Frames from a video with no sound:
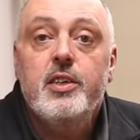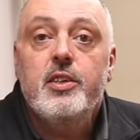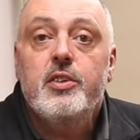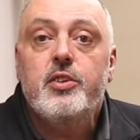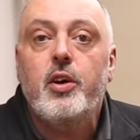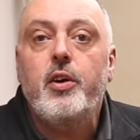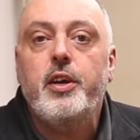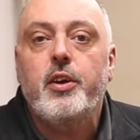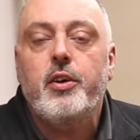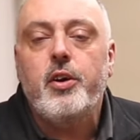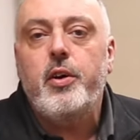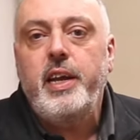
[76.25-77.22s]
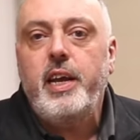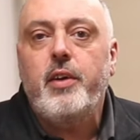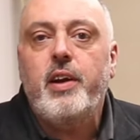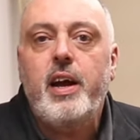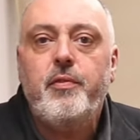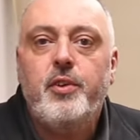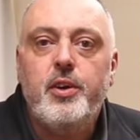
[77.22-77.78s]
So you're going to either
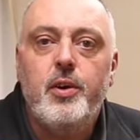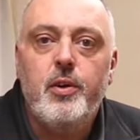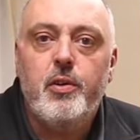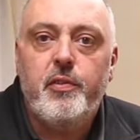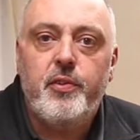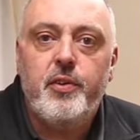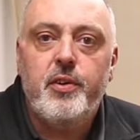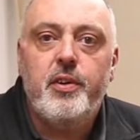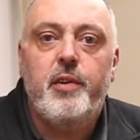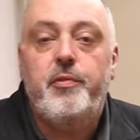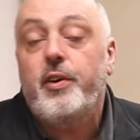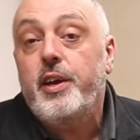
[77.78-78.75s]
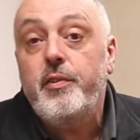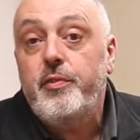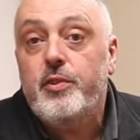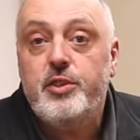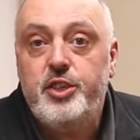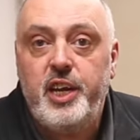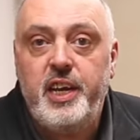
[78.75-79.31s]
have to go look for a 5
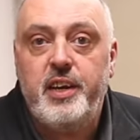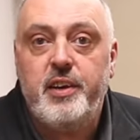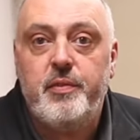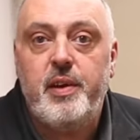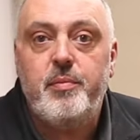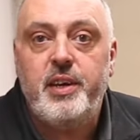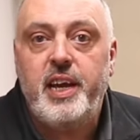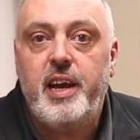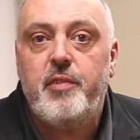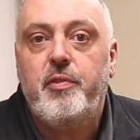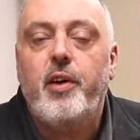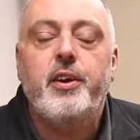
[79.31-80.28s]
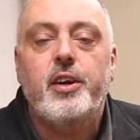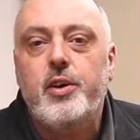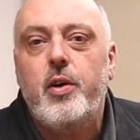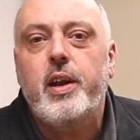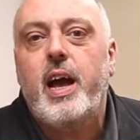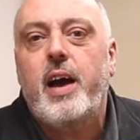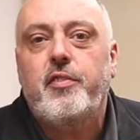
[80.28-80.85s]
foot sheet of MDF, or you're
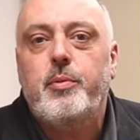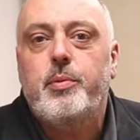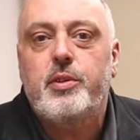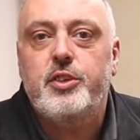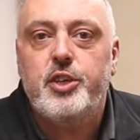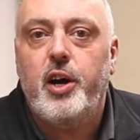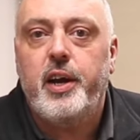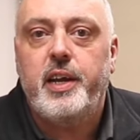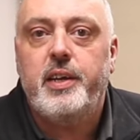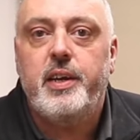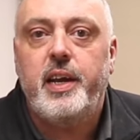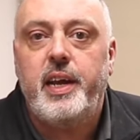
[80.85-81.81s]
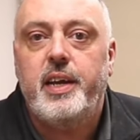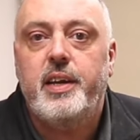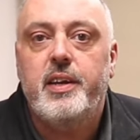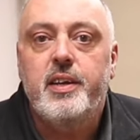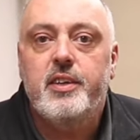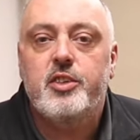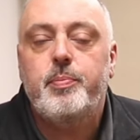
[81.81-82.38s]
going to have to put a joint
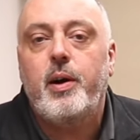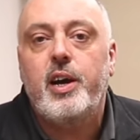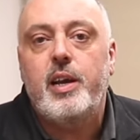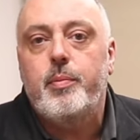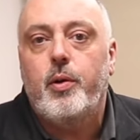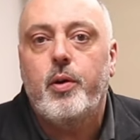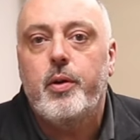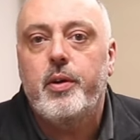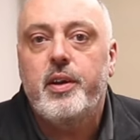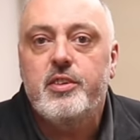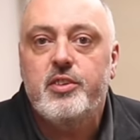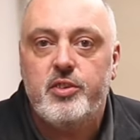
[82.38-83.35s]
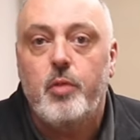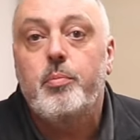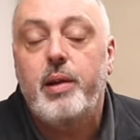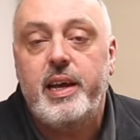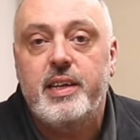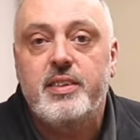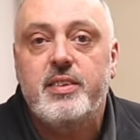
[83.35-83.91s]
in the spoilboard
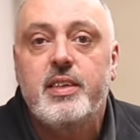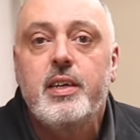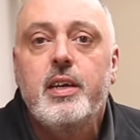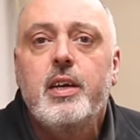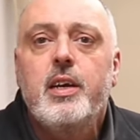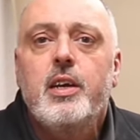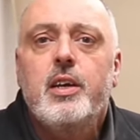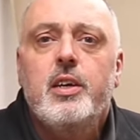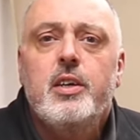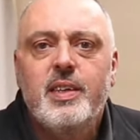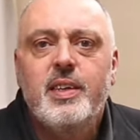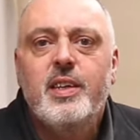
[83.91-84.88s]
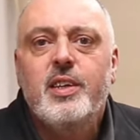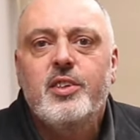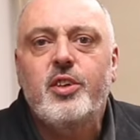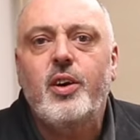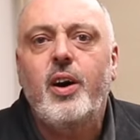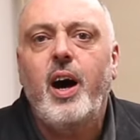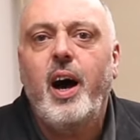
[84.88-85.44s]
someplace.
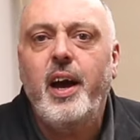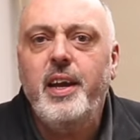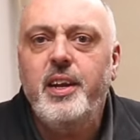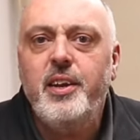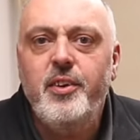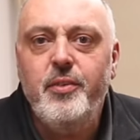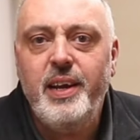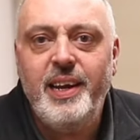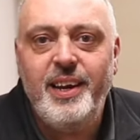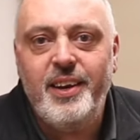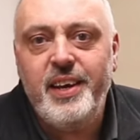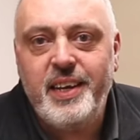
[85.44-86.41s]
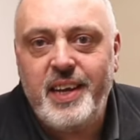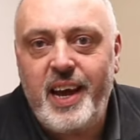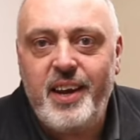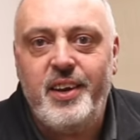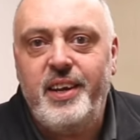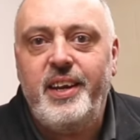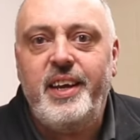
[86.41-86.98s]
So I didn't really like
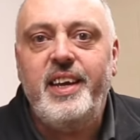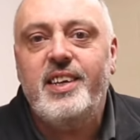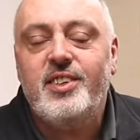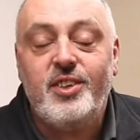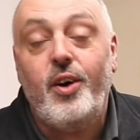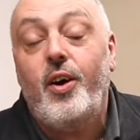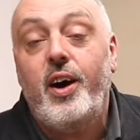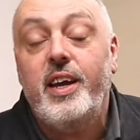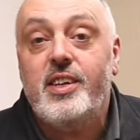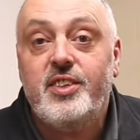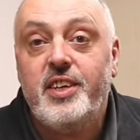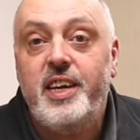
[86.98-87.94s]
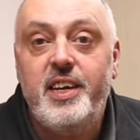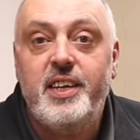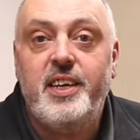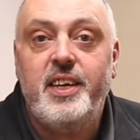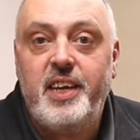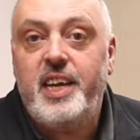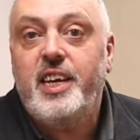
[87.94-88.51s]
that idea, so I decided
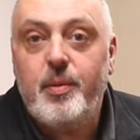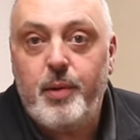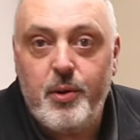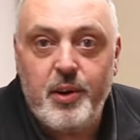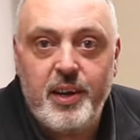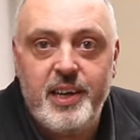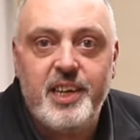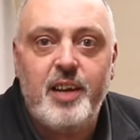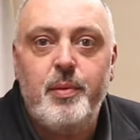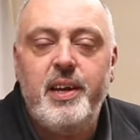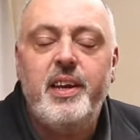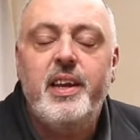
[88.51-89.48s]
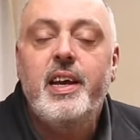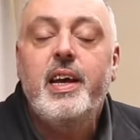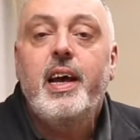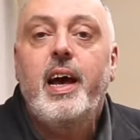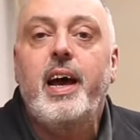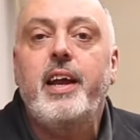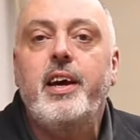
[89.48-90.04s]
to think about it a little bit.
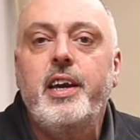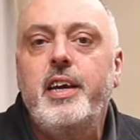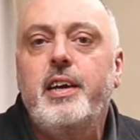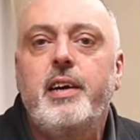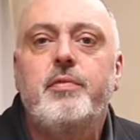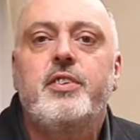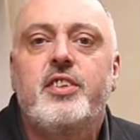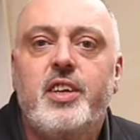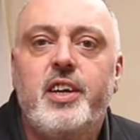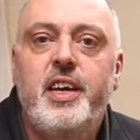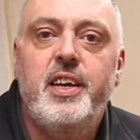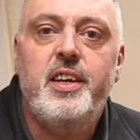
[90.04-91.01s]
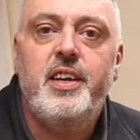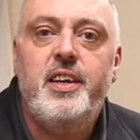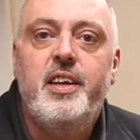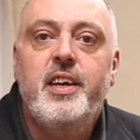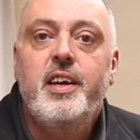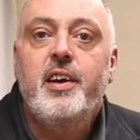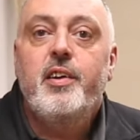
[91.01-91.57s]
And I have
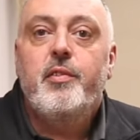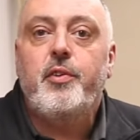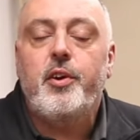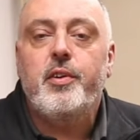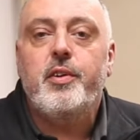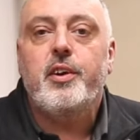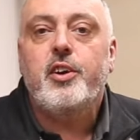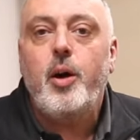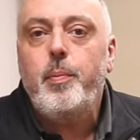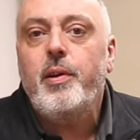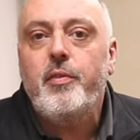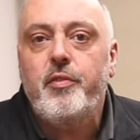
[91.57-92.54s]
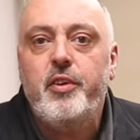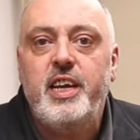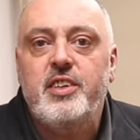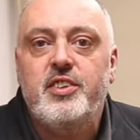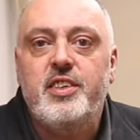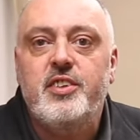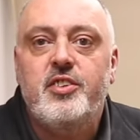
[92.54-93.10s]
decided, for a couple of
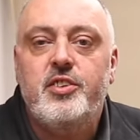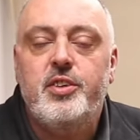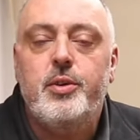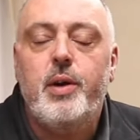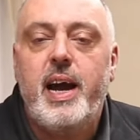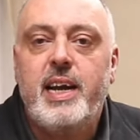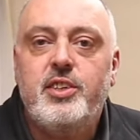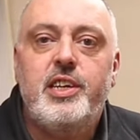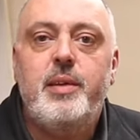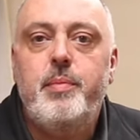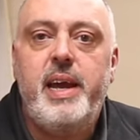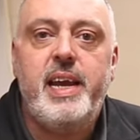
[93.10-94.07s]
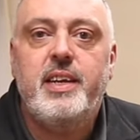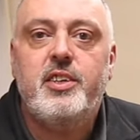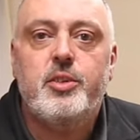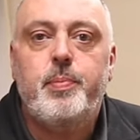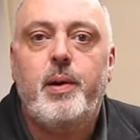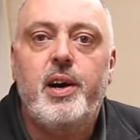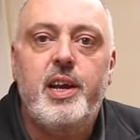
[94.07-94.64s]
reasons, to actually make the
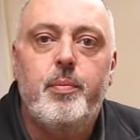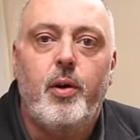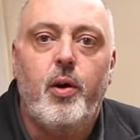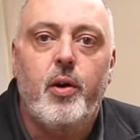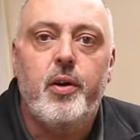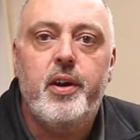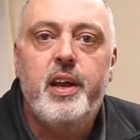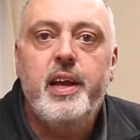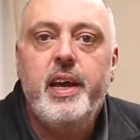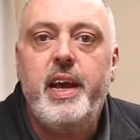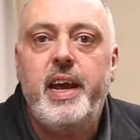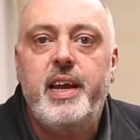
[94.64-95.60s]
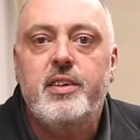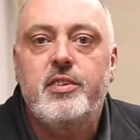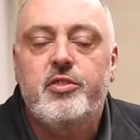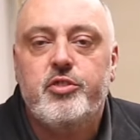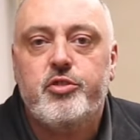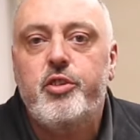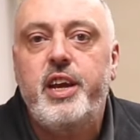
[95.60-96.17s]
spoilboard in
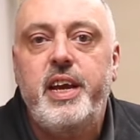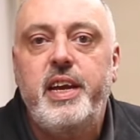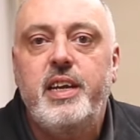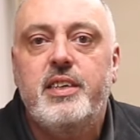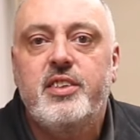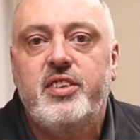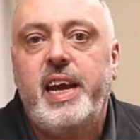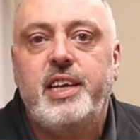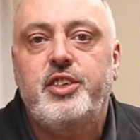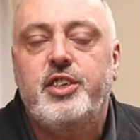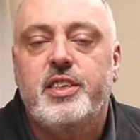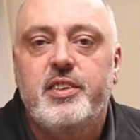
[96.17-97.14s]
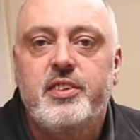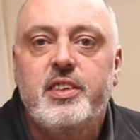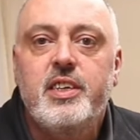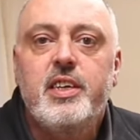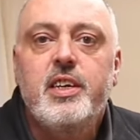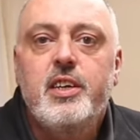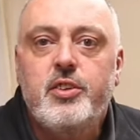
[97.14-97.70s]
three sections.
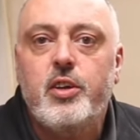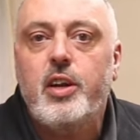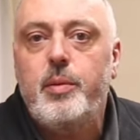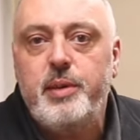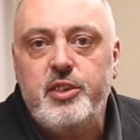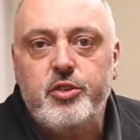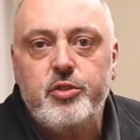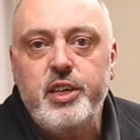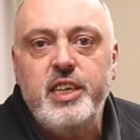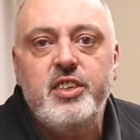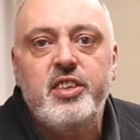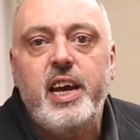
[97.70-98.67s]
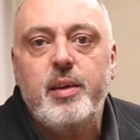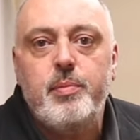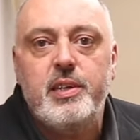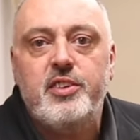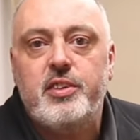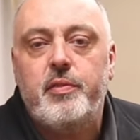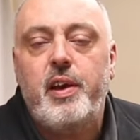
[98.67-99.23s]
So there'll be three
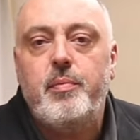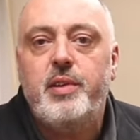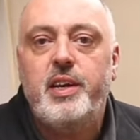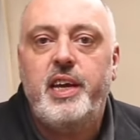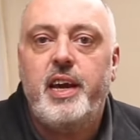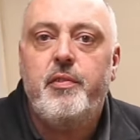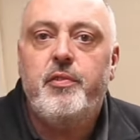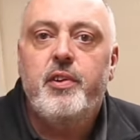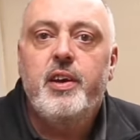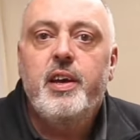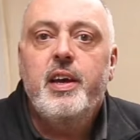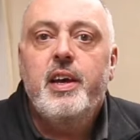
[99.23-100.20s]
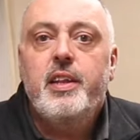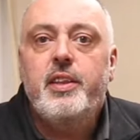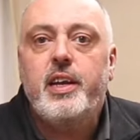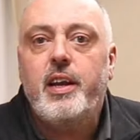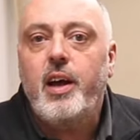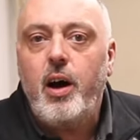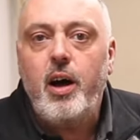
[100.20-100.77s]
segments of MDF
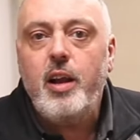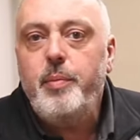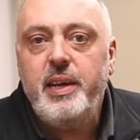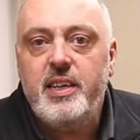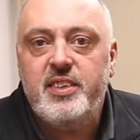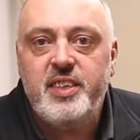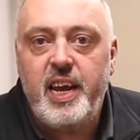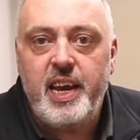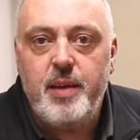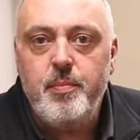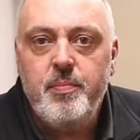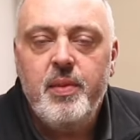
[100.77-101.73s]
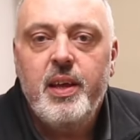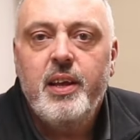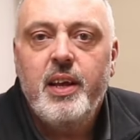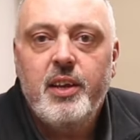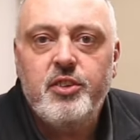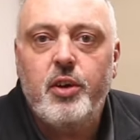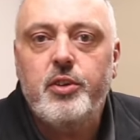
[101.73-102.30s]
that'll all be the same,
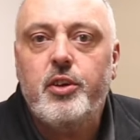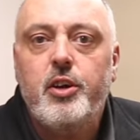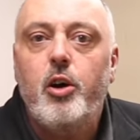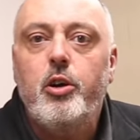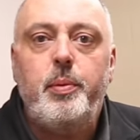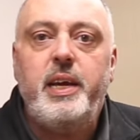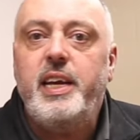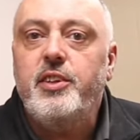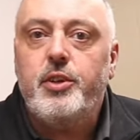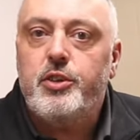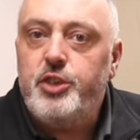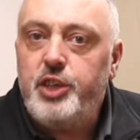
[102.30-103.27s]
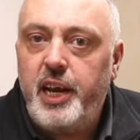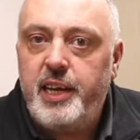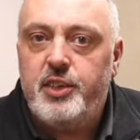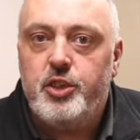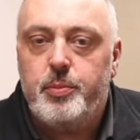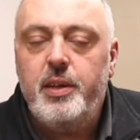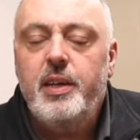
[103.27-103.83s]
so they're going to be
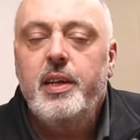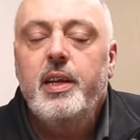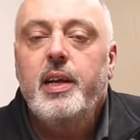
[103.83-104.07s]
interchangeable.